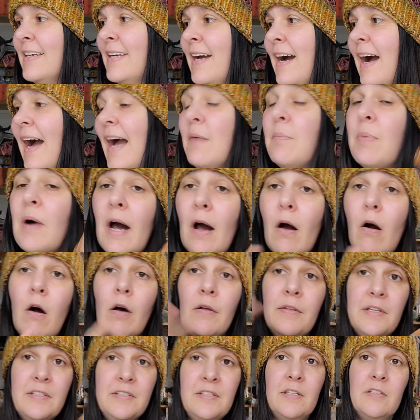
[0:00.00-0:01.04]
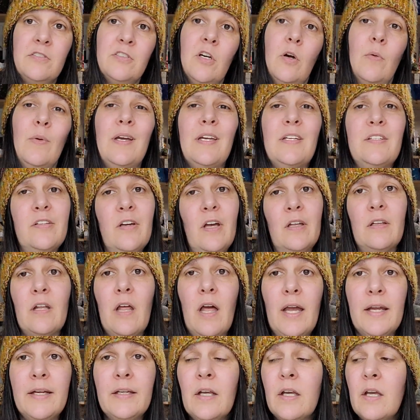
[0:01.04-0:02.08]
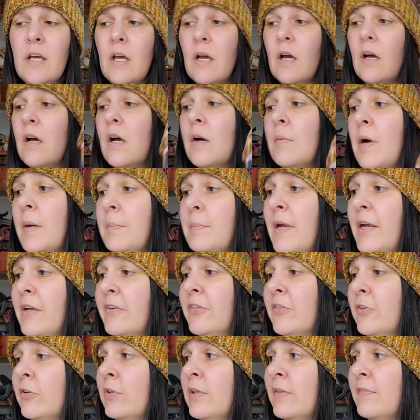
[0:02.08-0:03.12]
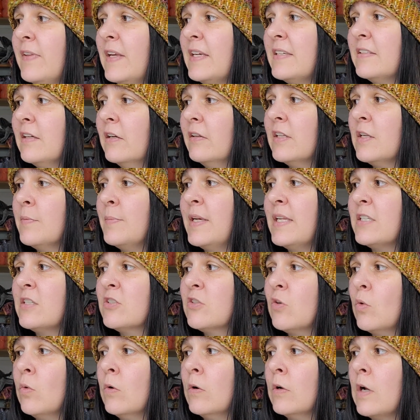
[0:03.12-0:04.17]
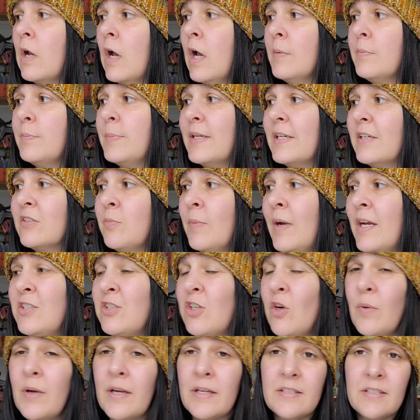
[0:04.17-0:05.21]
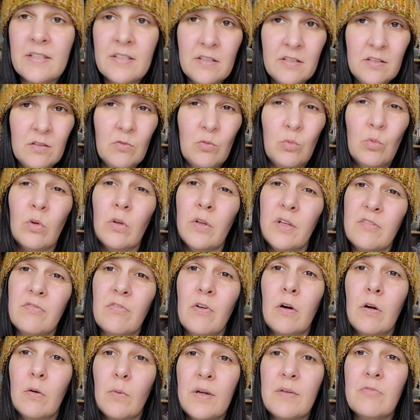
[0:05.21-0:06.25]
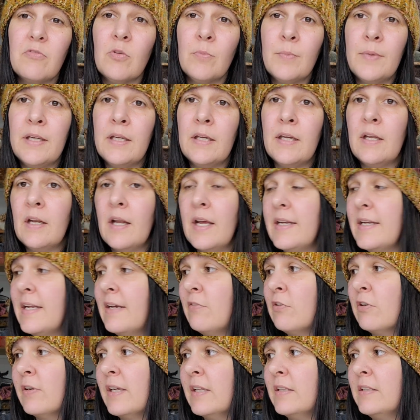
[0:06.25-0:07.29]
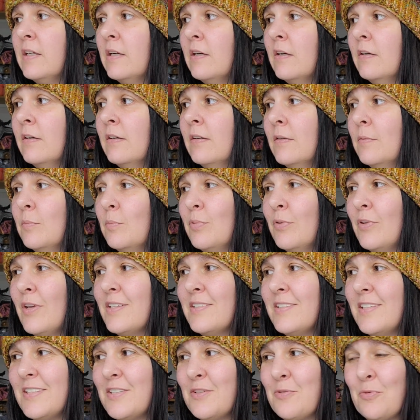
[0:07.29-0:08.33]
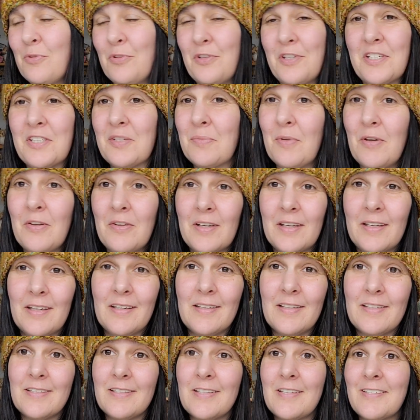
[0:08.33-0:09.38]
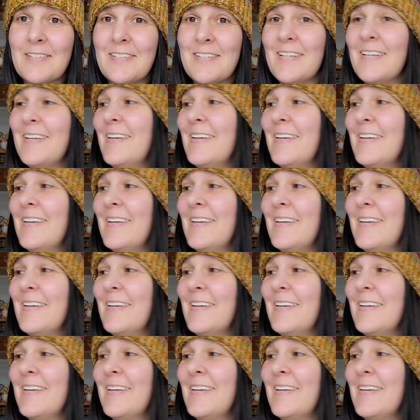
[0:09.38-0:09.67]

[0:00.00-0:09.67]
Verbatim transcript: I bought all this at Joann's online. Um, I'm not certain if they sell them in store or not because my Joann's is really far away from me and I never get there. Plus, it's really small. It kind of sucks.